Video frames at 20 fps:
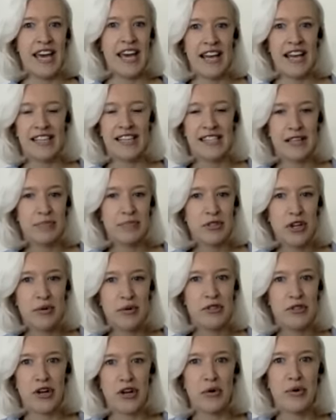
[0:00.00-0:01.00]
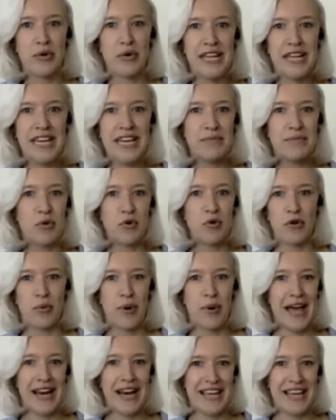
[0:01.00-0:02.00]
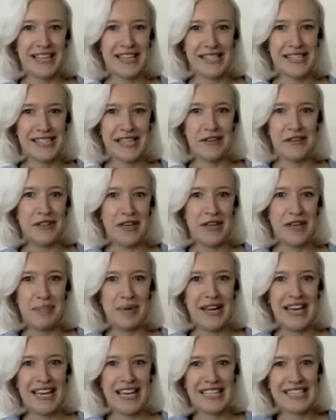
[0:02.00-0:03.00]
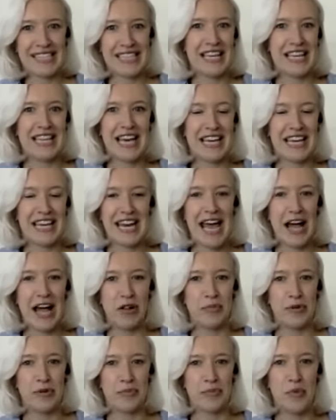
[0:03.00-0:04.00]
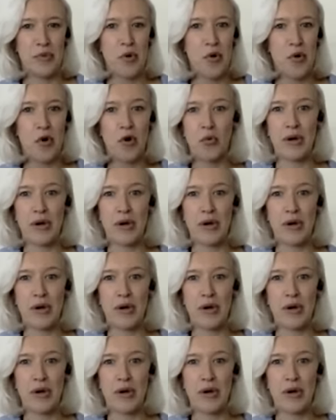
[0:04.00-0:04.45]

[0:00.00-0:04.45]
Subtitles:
And sometimes, we need more awareness of the obliques, like they're going to help us more.